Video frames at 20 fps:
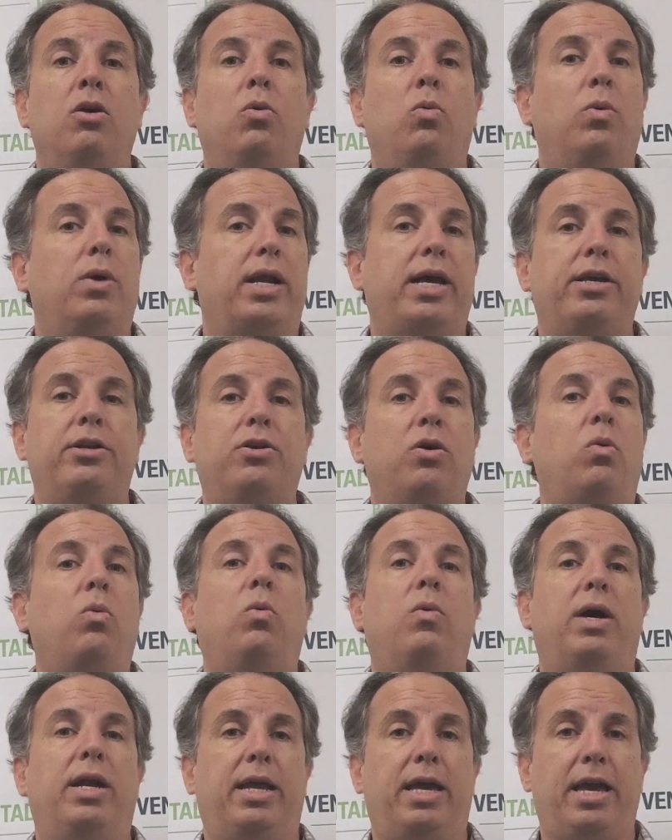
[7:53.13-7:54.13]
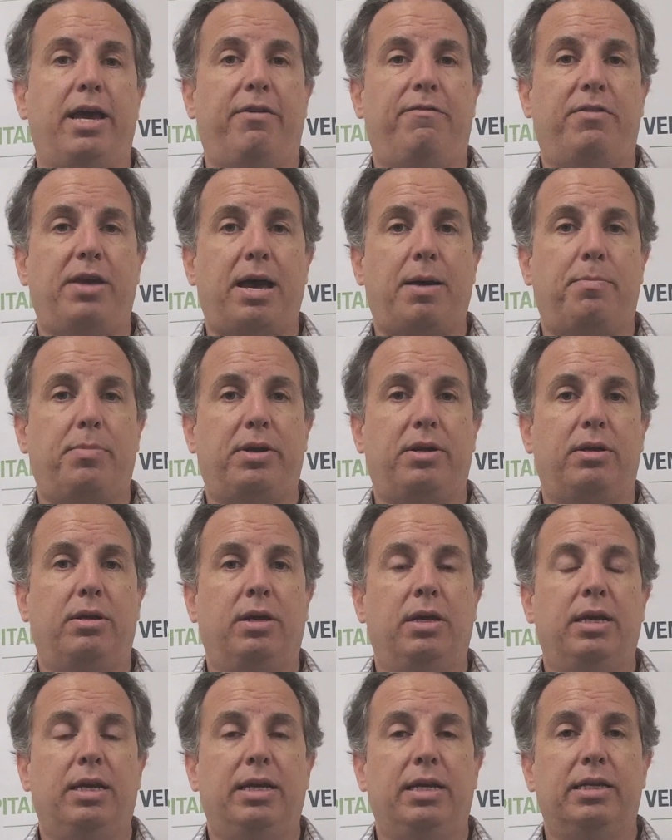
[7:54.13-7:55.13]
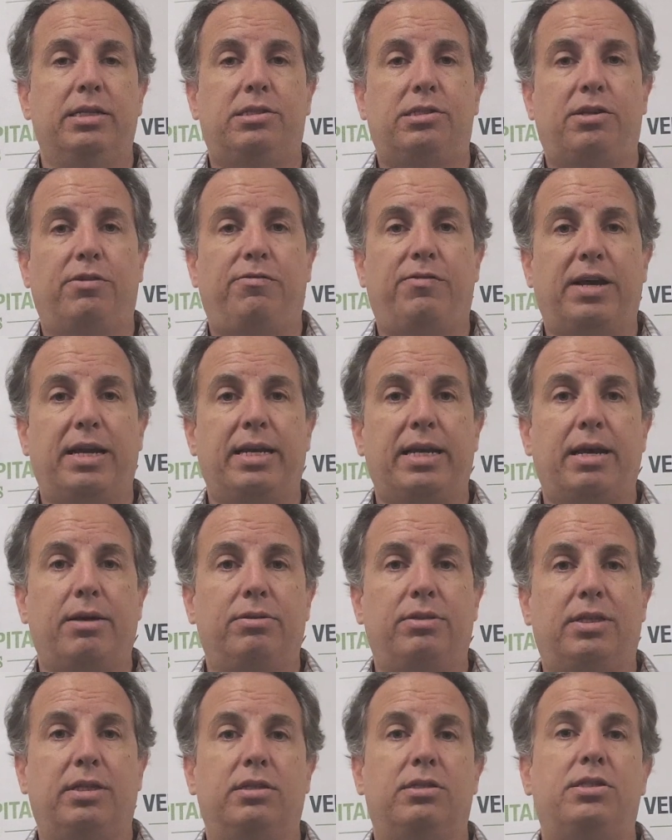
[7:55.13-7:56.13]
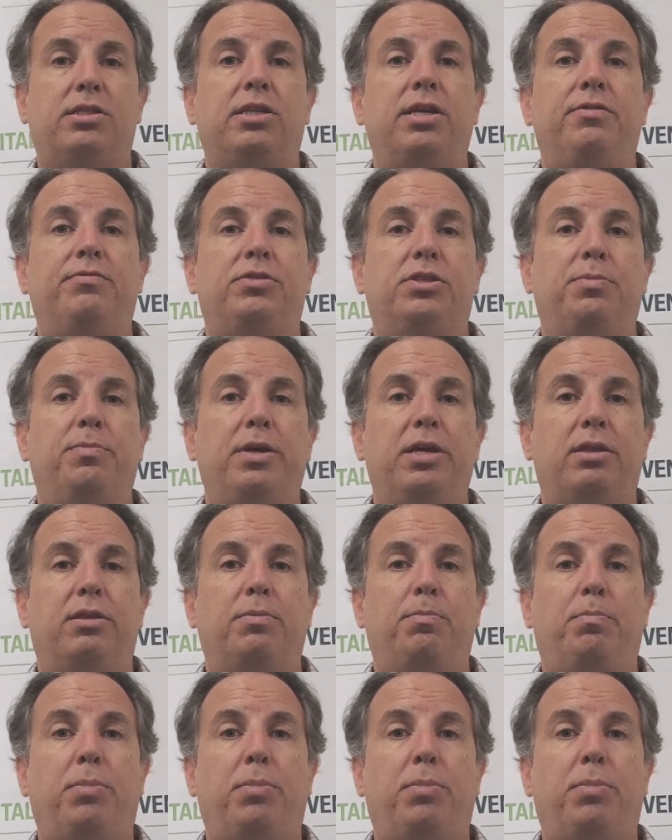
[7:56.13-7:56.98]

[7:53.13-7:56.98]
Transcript: what I don't want to have happen is to find out that Steve Smith